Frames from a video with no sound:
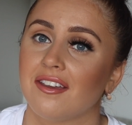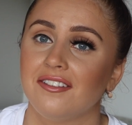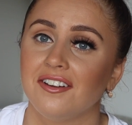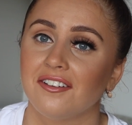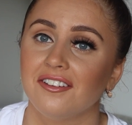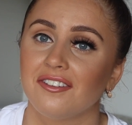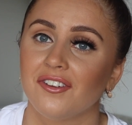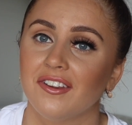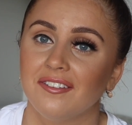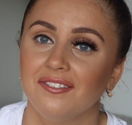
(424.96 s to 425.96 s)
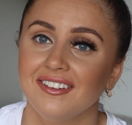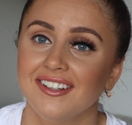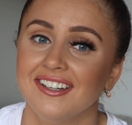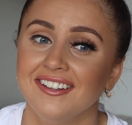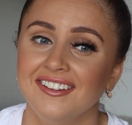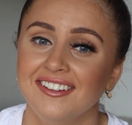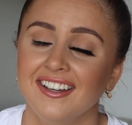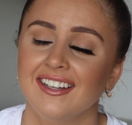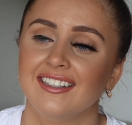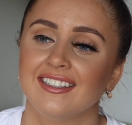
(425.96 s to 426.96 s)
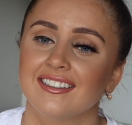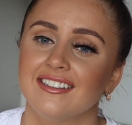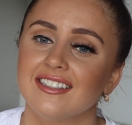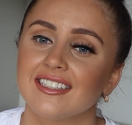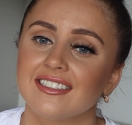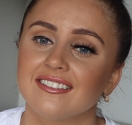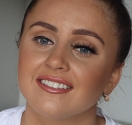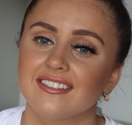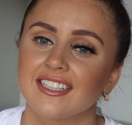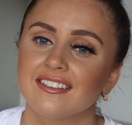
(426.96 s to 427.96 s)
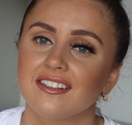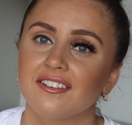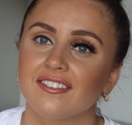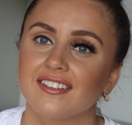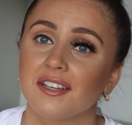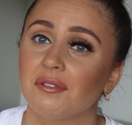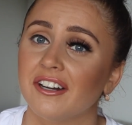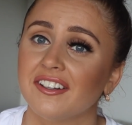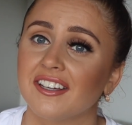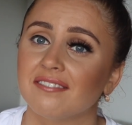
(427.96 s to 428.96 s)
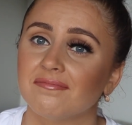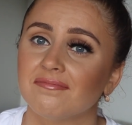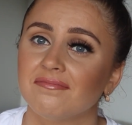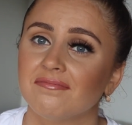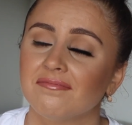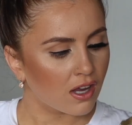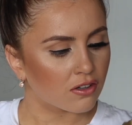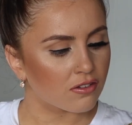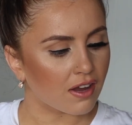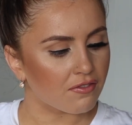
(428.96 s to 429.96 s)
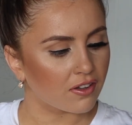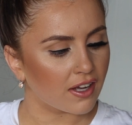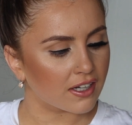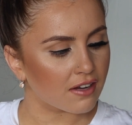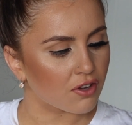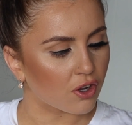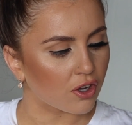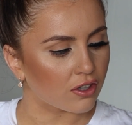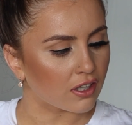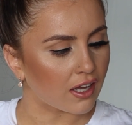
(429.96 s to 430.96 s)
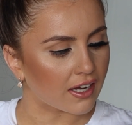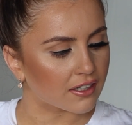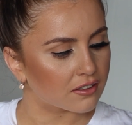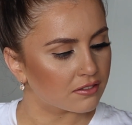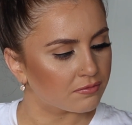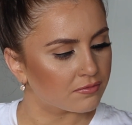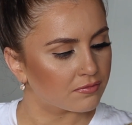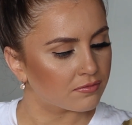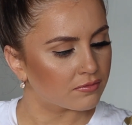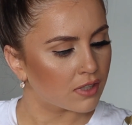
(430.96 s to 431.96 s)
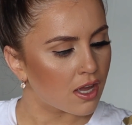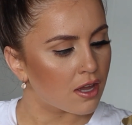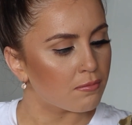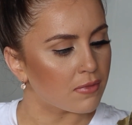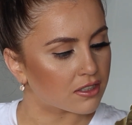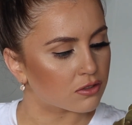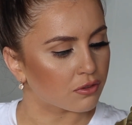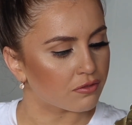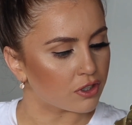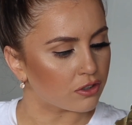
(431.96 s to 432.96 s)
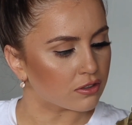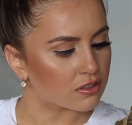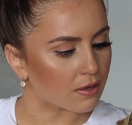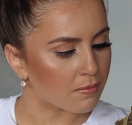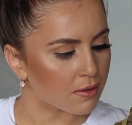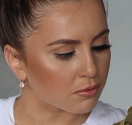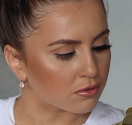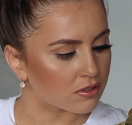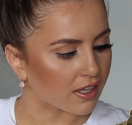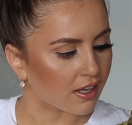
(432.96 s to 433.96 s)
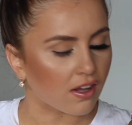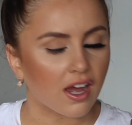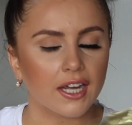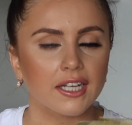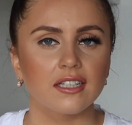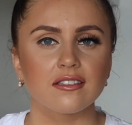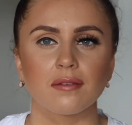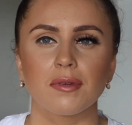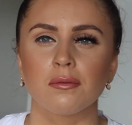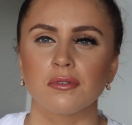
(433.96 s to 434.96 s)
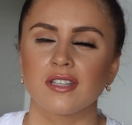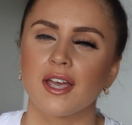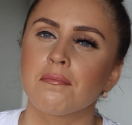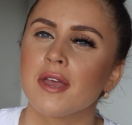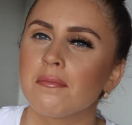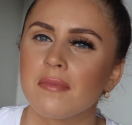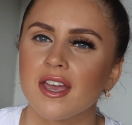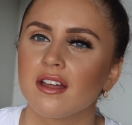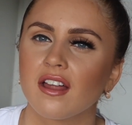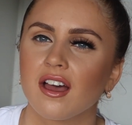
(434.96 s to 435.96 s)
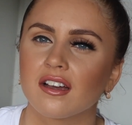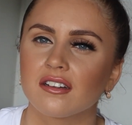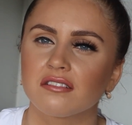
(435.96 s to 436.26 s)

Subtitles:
$30 for them because then I guess I'll keep wearing them. Because I feel like I've heard like mixed reviews. Some people say they like it, some people say meh, like